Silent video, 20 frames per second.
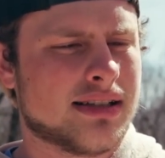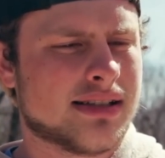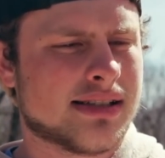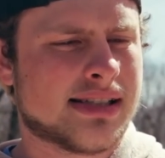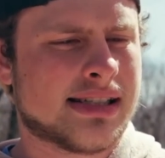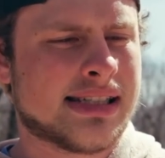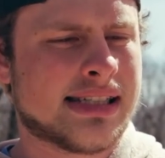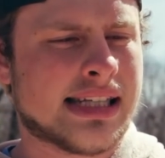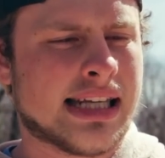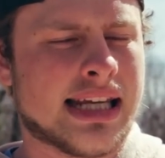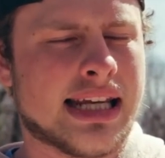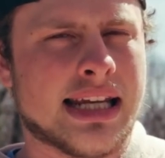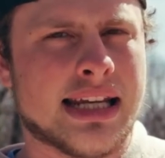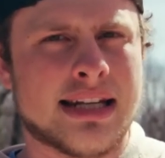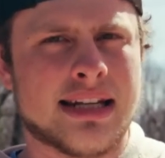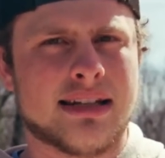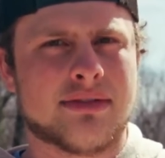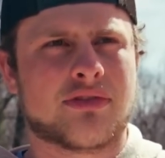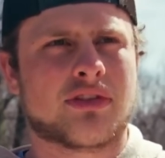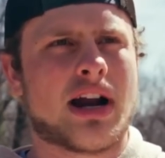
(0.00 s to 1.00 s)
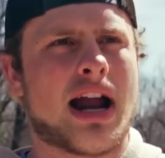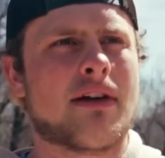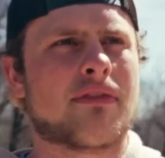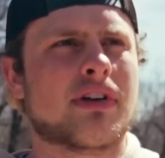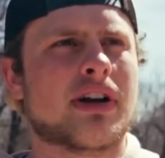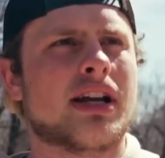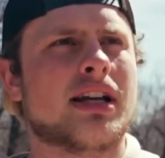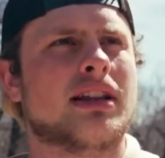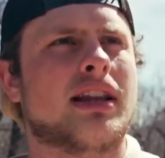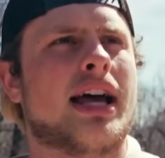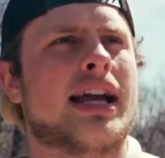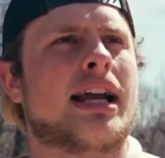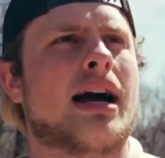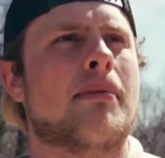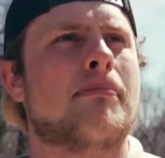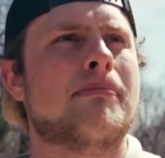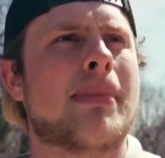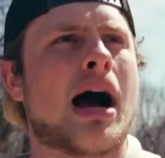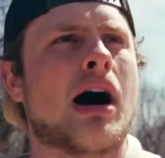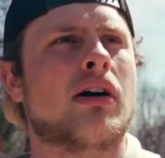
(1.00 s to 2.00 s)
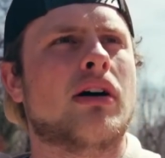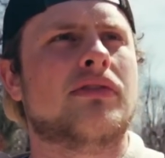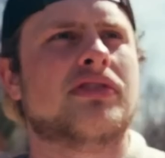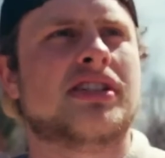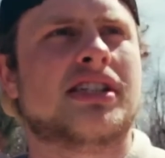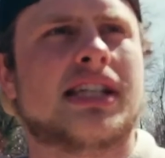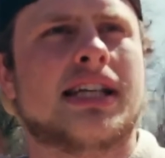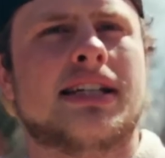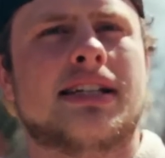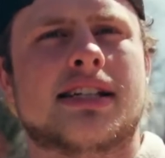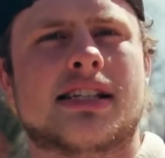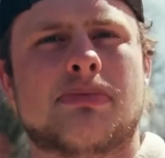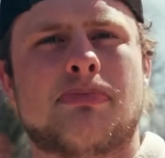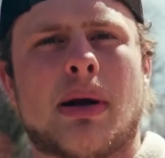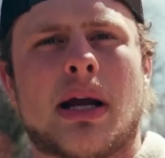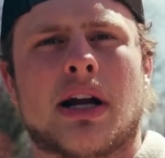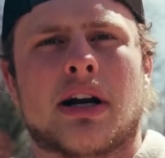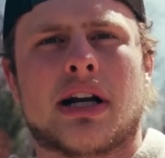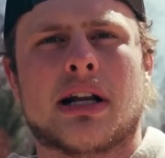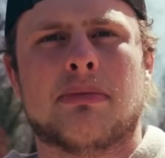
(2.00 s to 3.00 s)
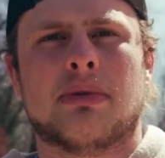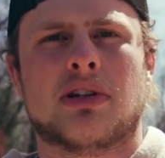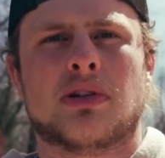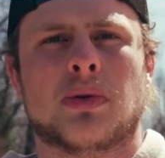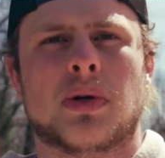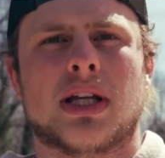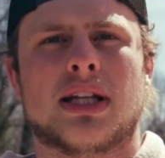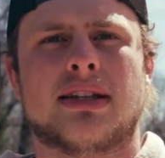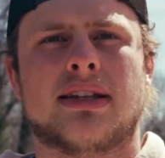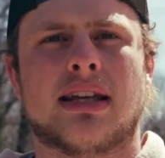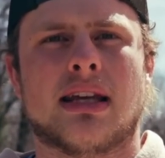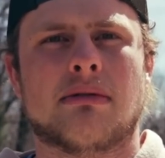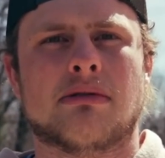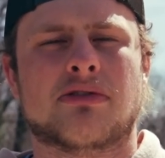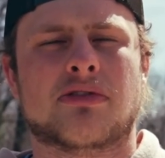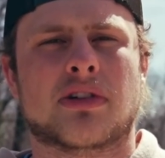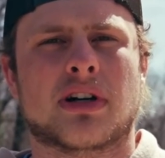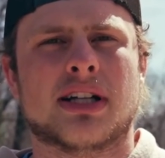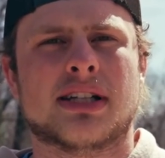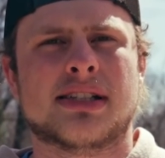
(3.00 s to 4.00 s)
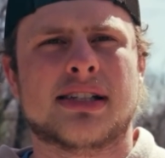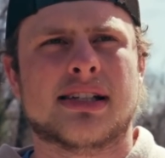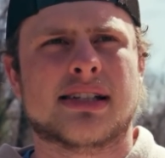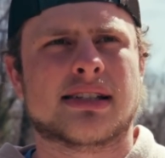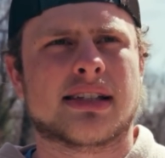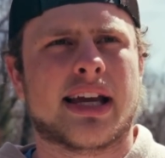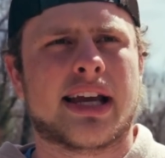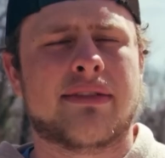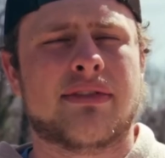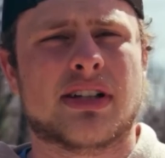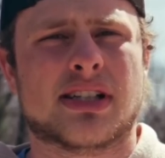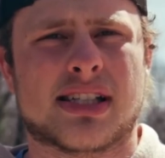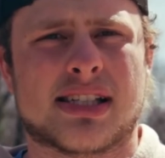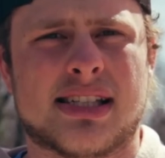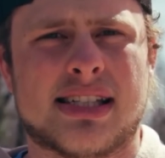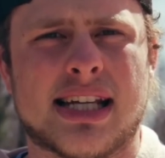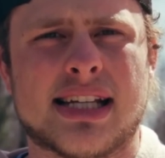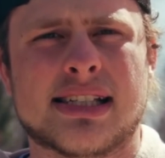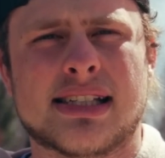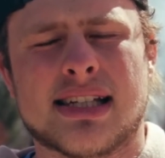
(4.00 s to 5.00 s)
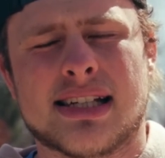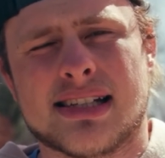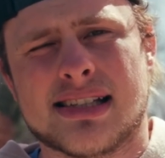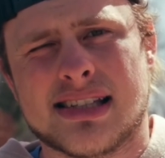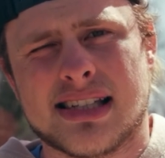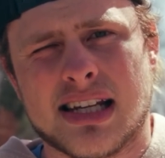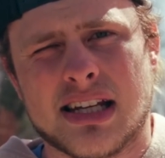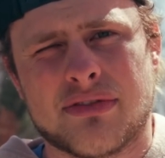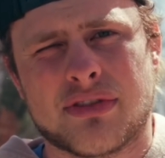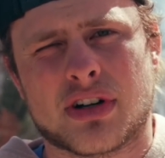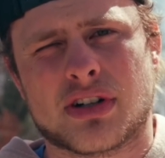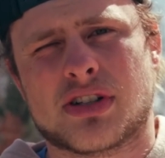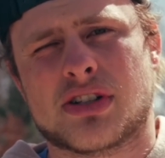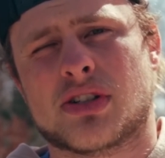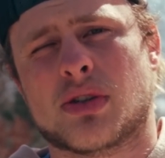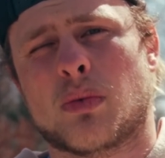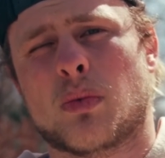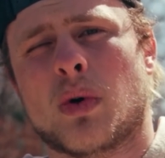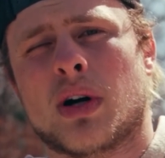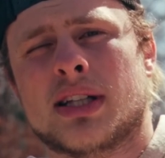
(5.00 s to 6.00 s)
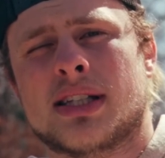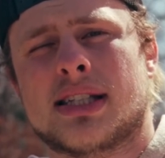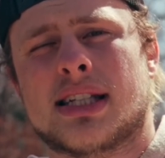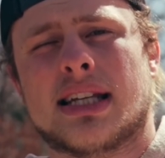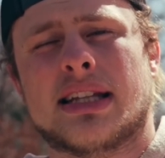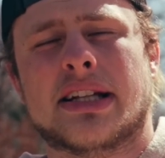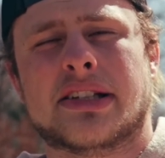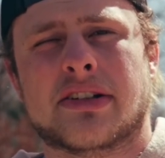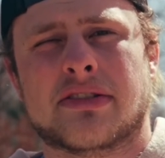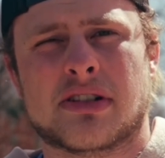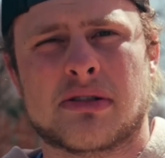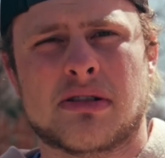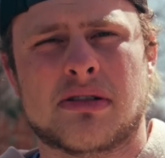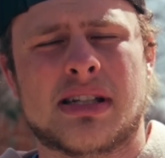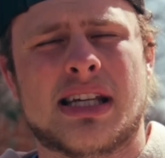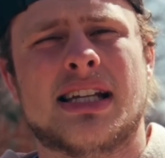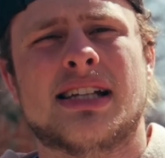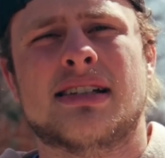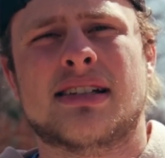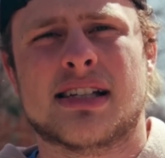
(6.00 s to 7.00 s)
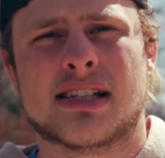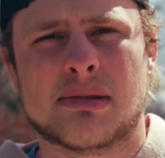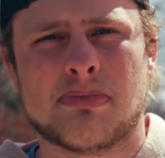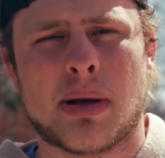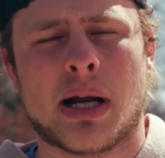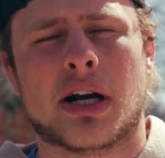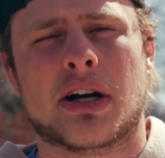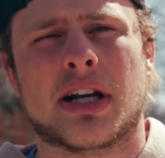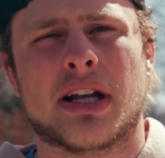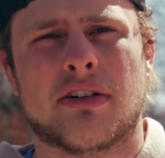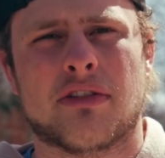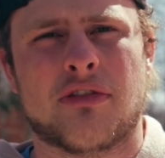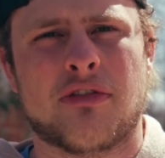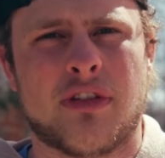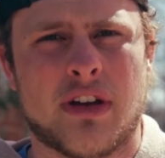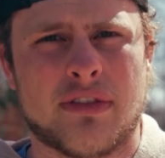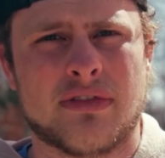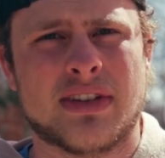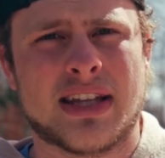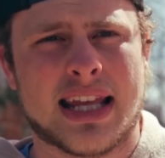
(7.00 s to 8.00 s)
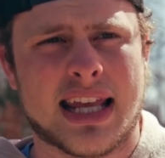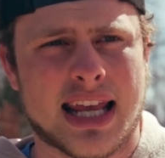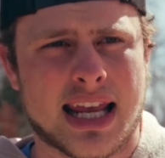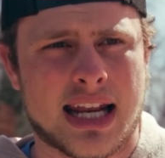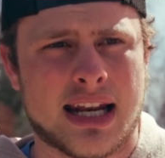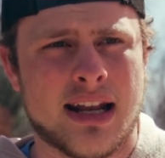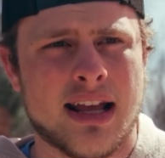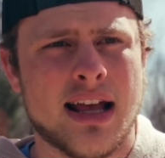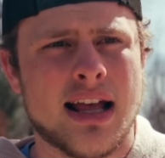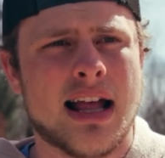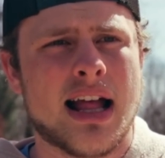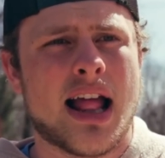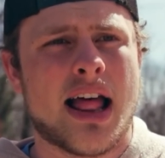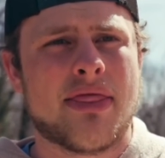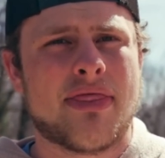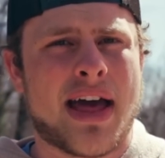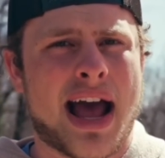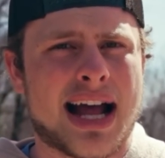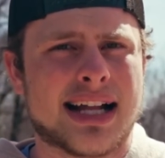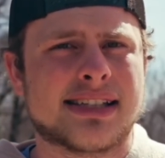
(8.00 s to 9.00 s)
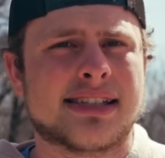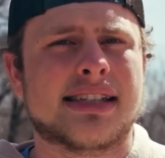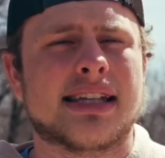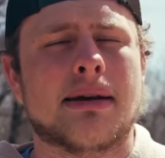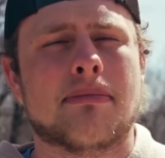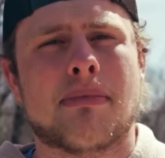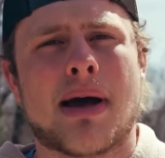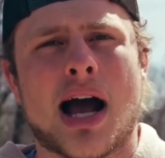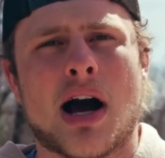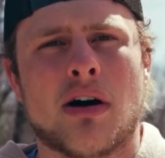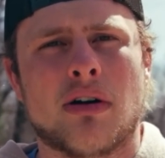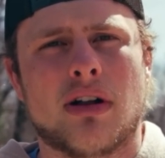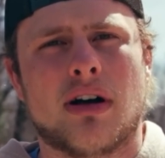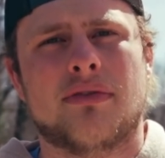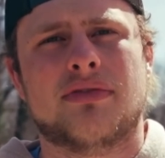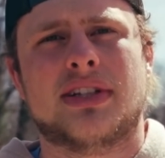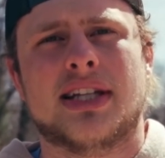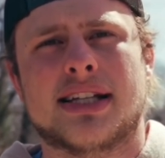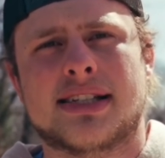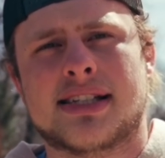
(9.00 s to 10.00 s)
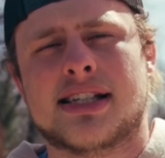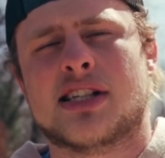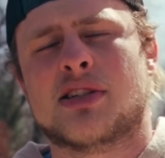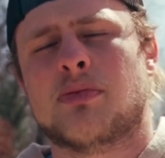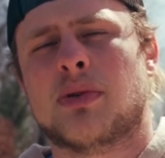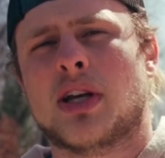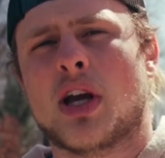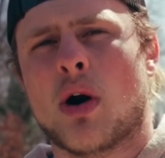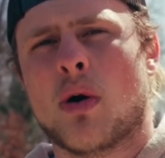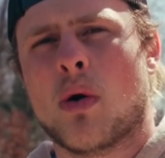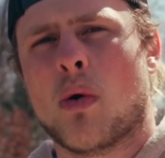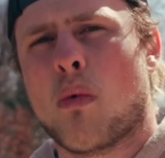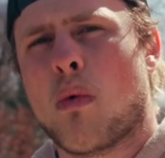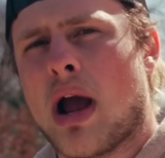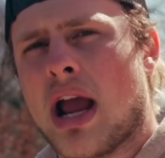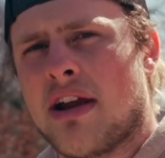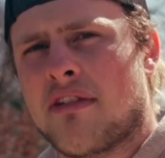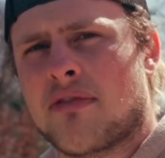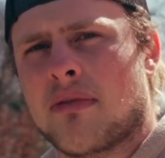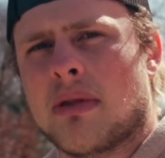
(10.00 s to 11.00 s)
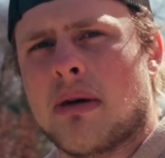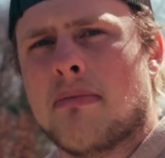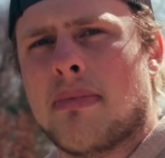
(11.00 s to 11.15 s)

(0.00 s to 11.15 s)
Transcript: seed, for every like amount of seed disparity between teams, for instance, like if it's a 16 seed versus a 1 seed, that's a seed disparity of 15. That's the amount of distance we go away from the